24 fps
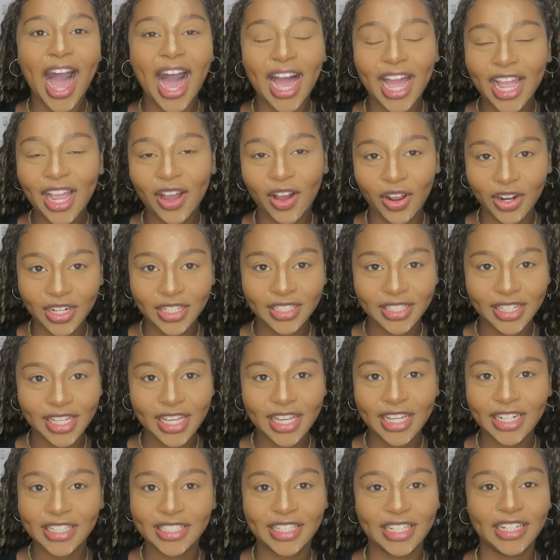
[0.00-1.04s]
I
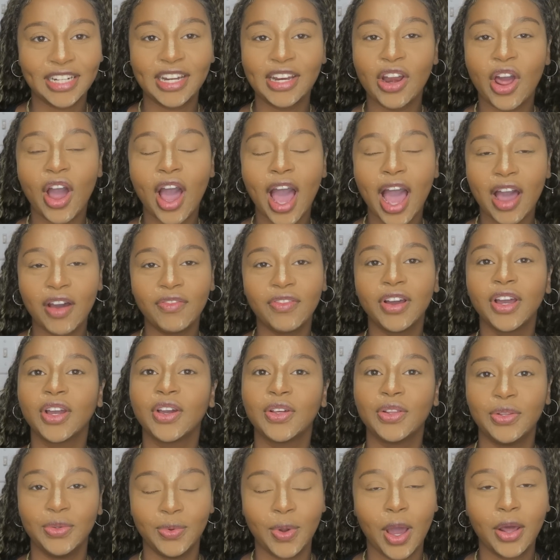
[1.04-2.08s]
honestly did not have a
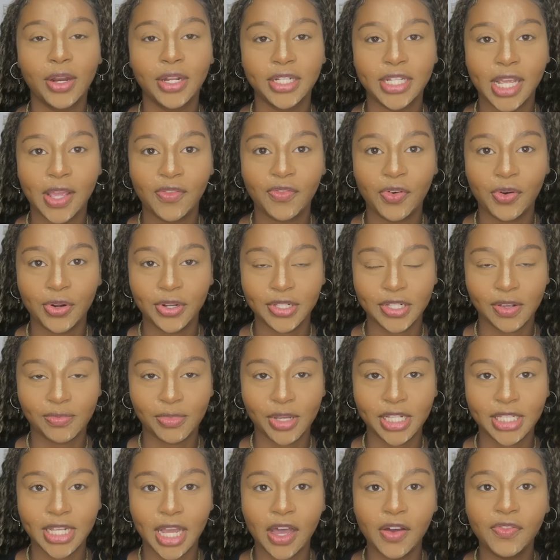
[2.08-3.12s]
clue how to take photos of
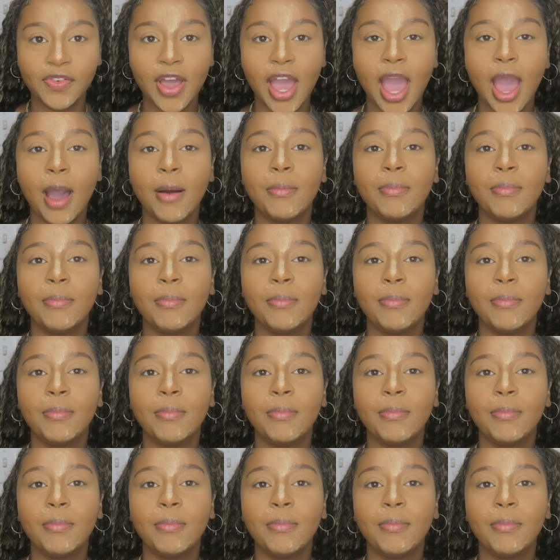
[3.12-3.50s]
myself,